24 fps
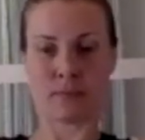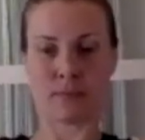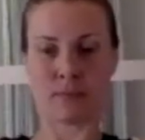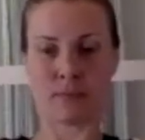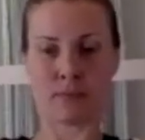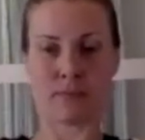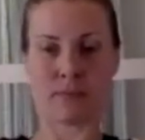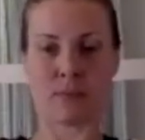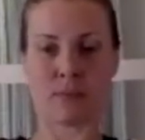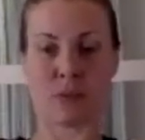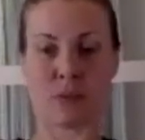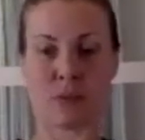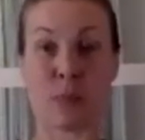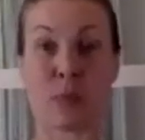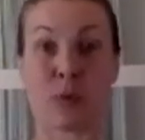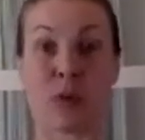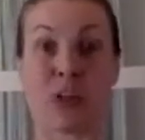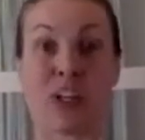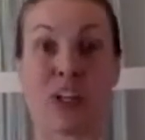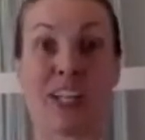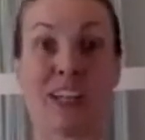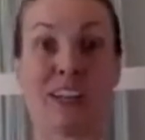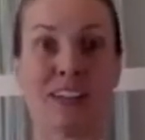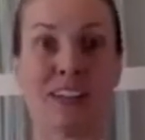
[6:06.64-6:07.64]
And
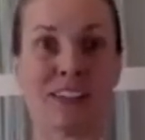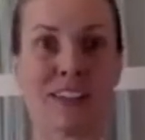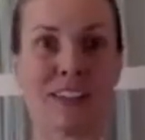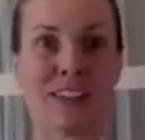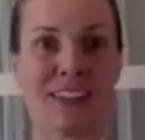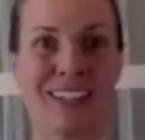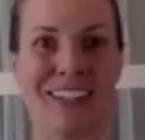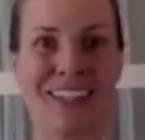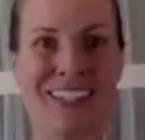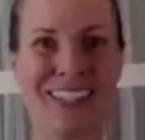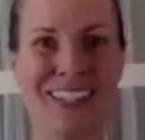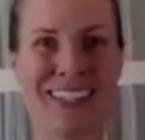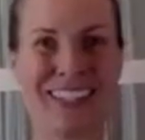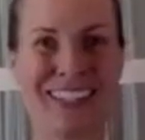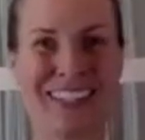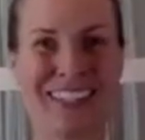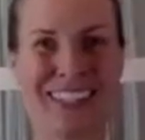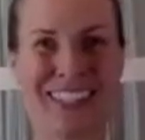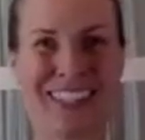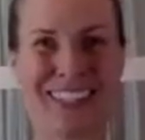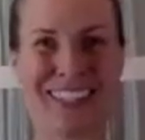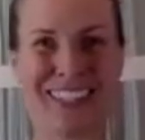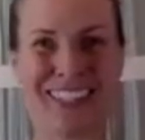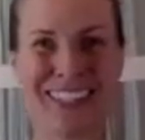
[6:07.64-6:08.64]
breathe.
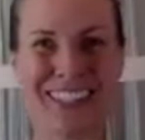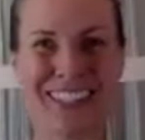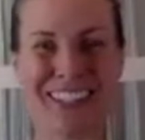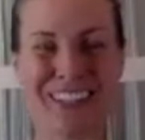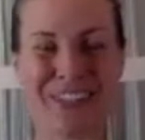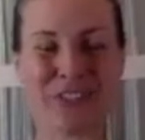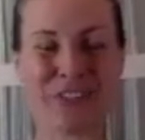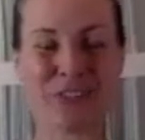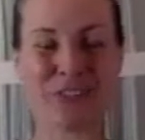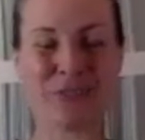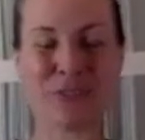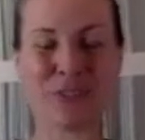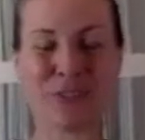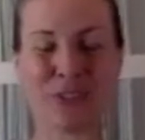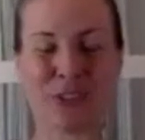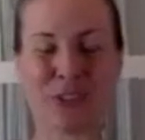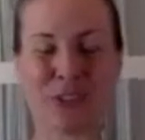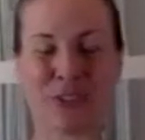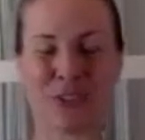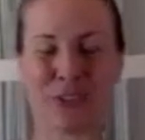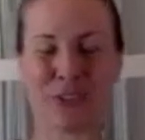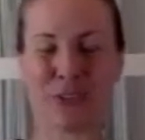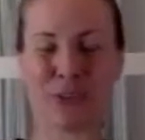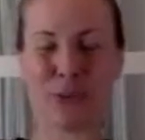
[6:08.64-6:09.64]
And if you feel
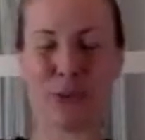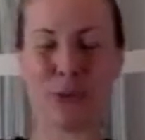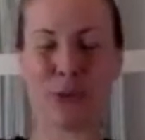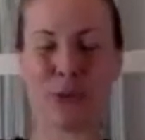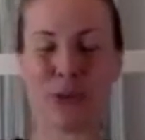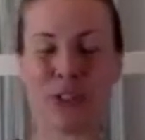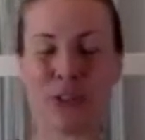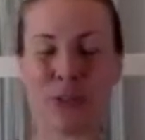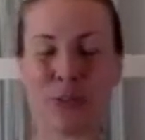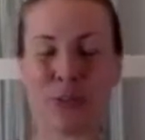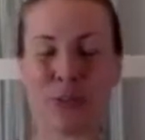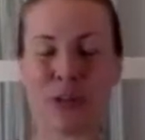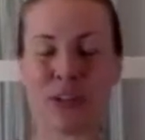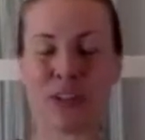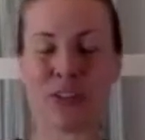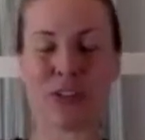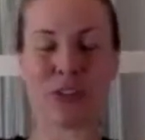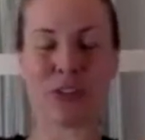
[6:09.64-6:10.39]
yourself holding your breath,